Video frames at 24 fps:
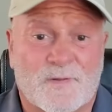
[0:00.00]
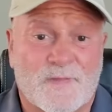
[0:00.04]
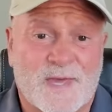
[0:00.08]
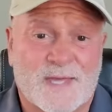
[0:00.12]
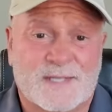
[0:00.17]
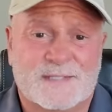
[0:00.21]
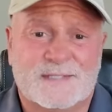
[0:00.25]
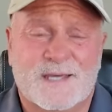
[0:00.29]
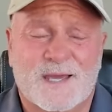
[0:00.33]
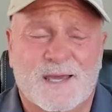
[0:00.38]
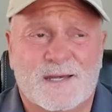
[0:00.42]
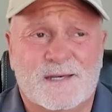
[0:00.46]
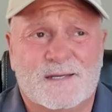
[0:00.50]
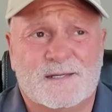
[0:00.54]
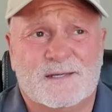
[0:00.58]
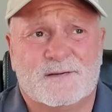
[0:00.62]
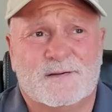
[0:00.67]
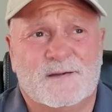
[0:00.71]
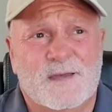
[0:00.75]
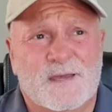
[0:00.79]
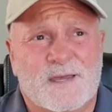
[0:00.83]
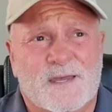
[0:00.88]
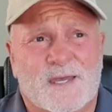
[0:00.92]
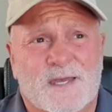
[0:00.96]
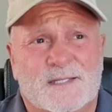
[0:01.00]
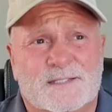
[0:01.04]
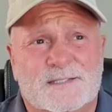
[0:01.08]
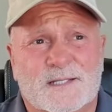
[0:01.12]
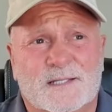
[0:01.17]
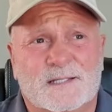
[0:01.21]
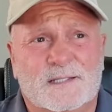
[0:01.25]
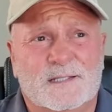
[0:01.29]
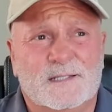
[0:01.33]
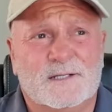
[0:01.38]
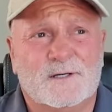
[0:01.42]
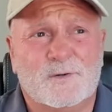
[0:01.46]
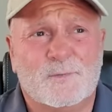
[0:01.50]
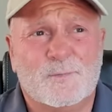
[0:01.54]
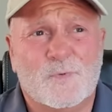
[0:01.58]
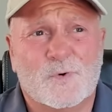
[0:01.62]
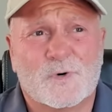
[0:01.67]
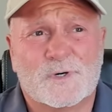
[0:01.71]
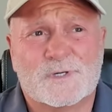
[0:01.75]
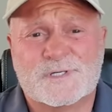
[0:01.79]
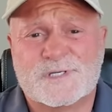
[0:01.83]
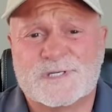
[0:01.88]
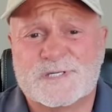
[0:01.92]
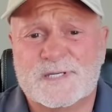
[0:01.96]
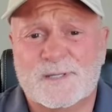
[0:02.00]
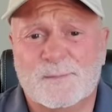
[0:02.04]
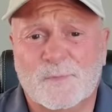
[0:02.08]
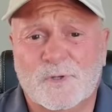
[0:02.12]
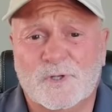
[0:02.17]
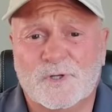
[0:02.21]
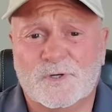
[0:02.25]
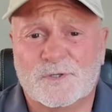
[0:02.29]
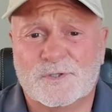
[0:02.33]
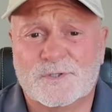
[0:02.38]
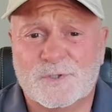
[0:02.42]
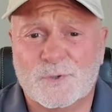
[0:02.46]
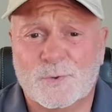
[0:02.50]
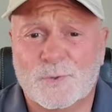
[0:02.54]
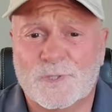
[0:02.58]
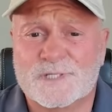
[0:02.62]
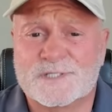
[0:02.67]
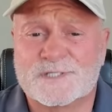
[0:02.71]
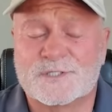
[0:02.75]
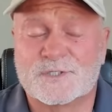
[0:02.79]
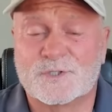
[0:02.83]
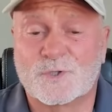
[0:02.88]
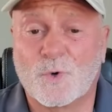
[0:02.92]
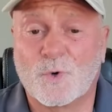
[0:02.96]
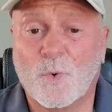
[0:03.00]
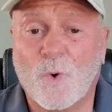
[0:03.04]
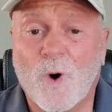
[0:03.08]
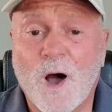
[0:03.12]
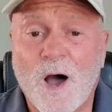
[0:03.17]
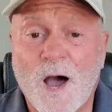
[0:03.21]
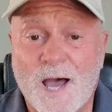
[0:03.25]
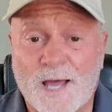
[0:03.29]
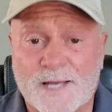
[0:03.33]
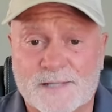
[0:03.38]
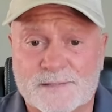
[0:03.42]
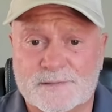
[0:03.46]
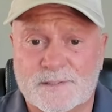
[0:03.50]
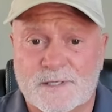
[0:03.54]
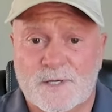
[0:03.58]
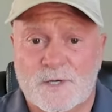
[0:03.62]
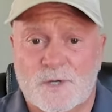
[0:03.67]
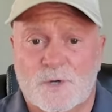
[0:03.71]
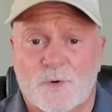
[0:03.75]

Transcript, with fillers: That's kind of it's a little more similar to a squat